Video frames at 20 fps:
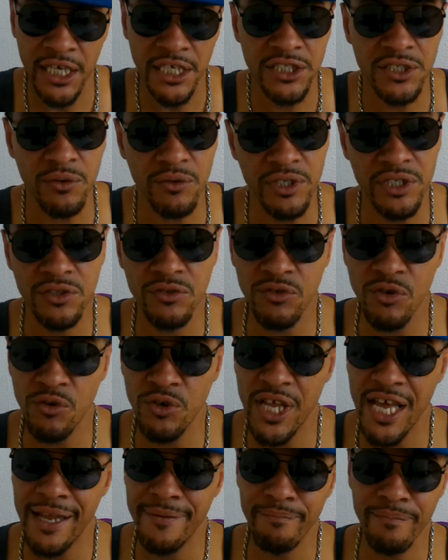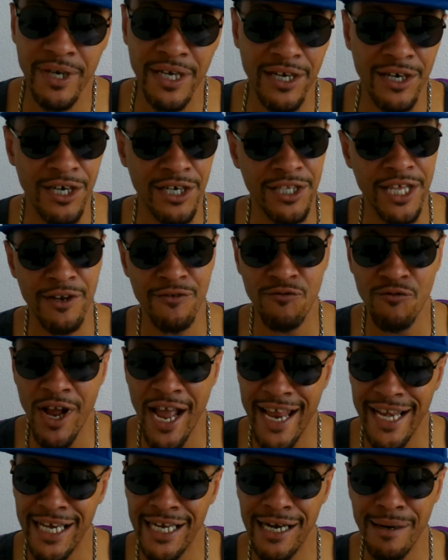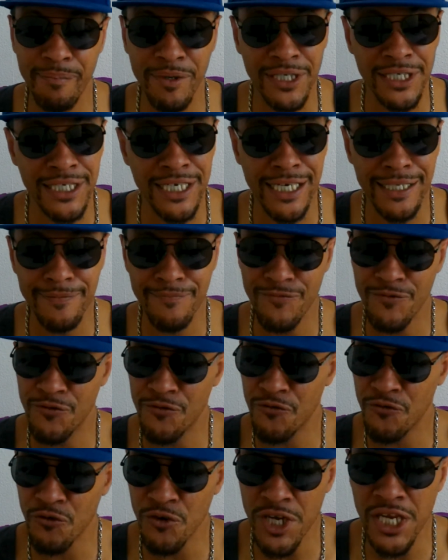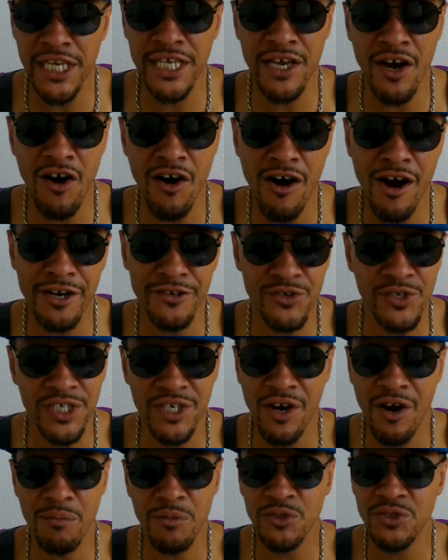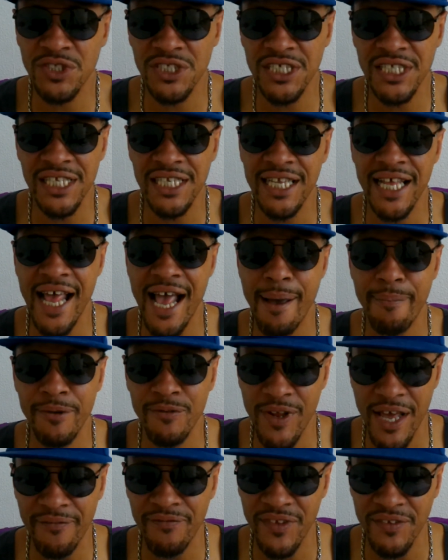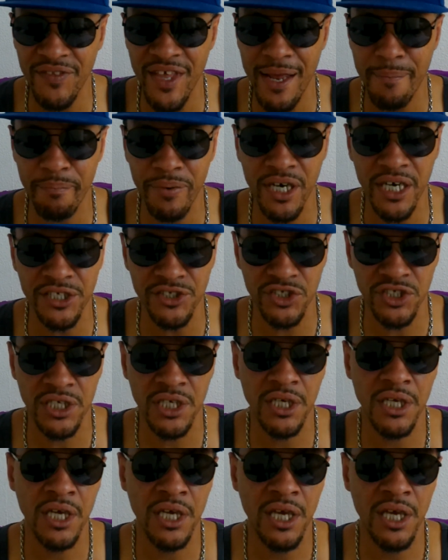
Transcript: So he throw that that right uppercut really hard. You can almost see that it happened after that punch.